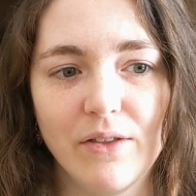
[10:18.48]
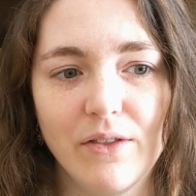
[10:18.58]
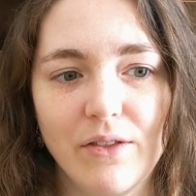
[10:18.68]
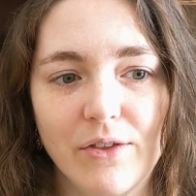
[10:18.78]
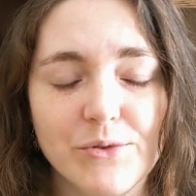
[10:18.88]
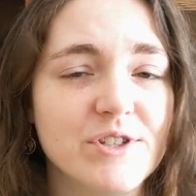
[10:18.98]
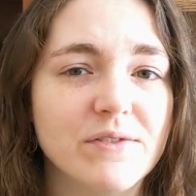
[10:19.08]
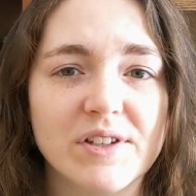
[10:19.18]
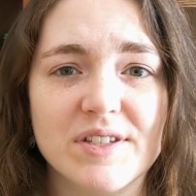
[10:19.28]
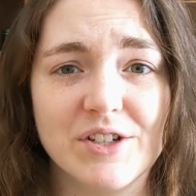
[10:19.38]
Those
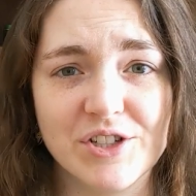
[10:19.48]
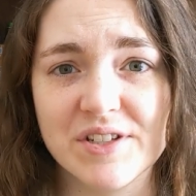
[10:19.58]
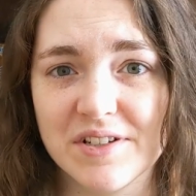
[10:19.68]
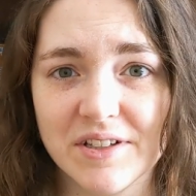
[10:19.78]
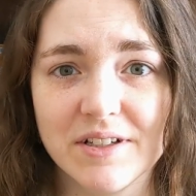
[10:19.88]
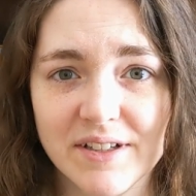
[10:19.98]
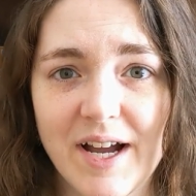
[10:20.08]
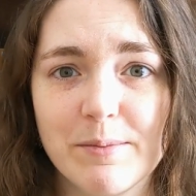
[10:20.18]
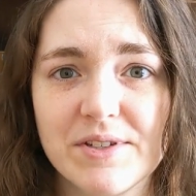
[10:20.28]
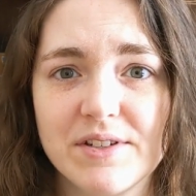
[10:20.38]
civilizations nearly
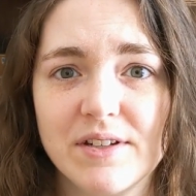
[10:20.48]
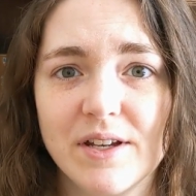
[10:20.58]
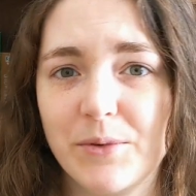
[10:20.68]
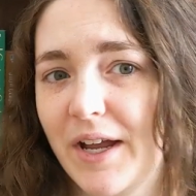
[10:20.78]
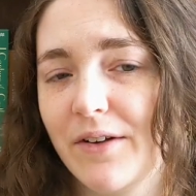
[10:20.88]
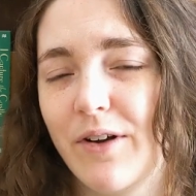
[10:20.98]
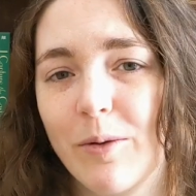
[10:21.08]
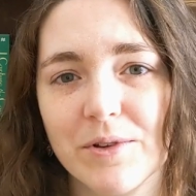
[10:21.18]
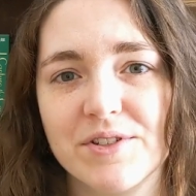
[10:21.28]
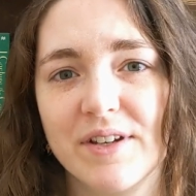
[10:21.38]
collapsed, and we have
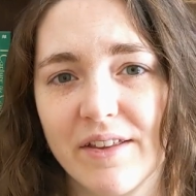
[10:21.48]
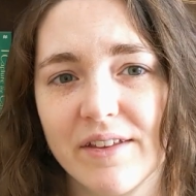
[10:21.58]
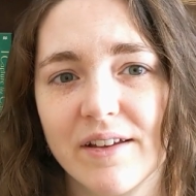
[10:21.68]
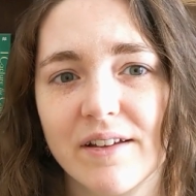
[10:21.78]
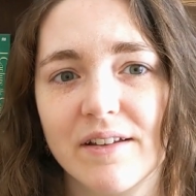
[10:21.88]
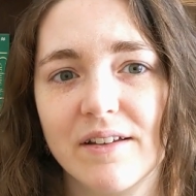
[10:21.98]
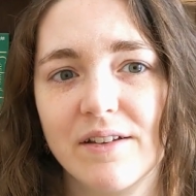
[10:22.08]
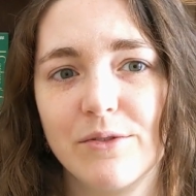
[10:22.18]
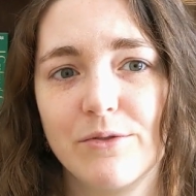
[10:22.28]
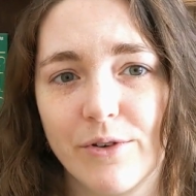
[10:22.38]
almost nothing
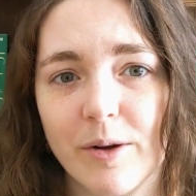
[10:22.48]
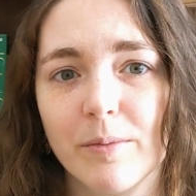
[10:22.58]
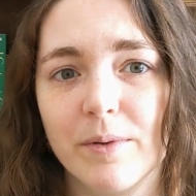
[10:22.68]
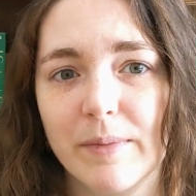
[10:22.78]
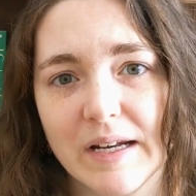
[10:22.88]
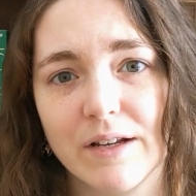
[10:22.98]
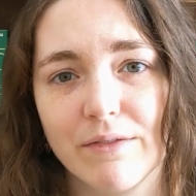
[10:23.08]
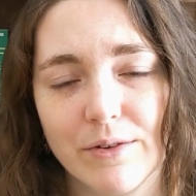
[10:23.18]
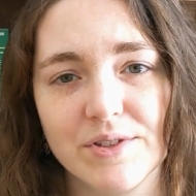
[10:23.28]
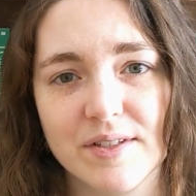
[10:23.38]
from many
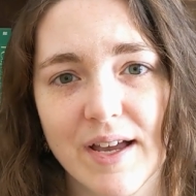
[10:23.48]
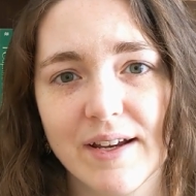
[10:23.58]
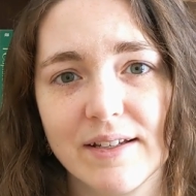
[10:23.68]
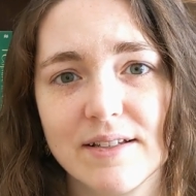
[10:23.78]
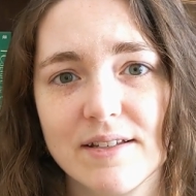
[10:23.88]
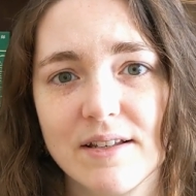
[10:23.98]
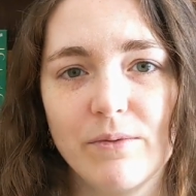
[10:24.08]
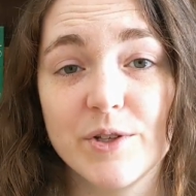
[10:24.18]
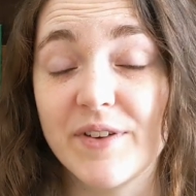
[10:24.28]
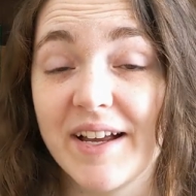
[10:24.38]
of those societies.
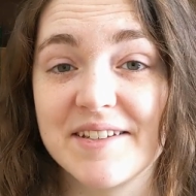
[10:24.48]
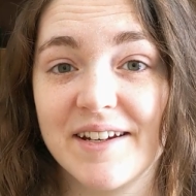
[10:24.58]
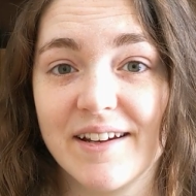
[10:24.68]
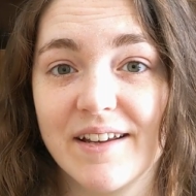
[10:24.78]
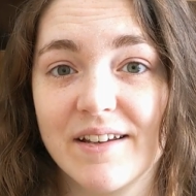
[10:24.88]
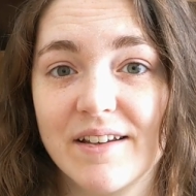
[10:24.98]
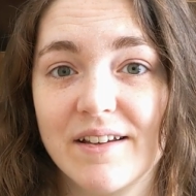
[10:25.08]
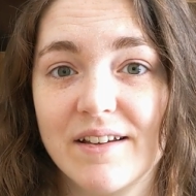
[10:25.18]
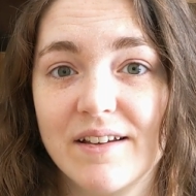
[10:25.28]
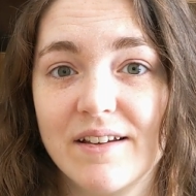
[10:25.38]
It's fascinating.
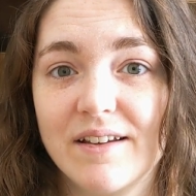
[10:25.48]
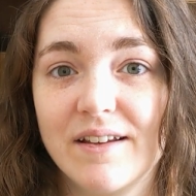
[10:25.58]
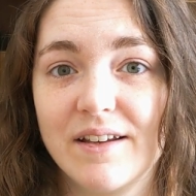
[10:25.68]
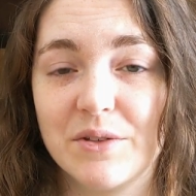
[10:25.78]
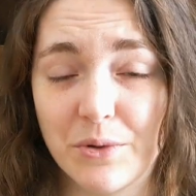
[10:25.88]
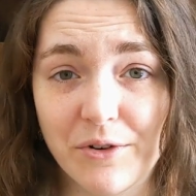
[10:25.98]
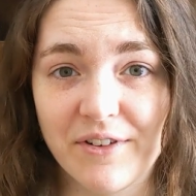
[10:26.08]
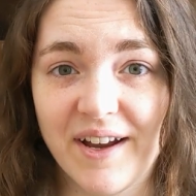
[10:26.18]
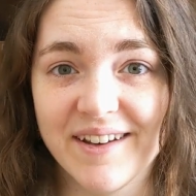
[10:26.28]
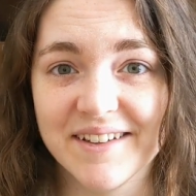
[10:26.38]
It's
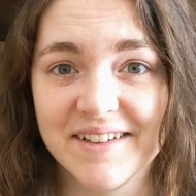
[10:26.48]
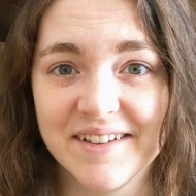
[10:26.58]
horrifying.